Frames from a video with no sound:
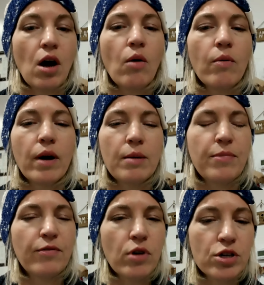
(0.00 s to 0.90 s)
oh,
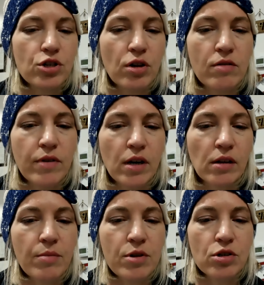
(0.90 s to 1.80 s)
before I show you the video,
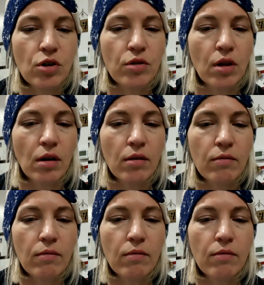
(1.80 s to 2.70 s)
let me show you the
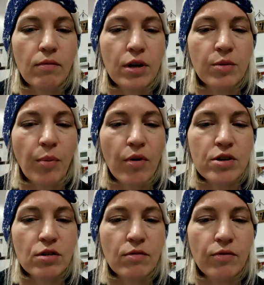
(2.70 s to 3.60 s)

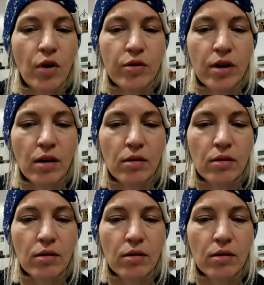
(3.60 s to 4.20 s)
inspiration photo.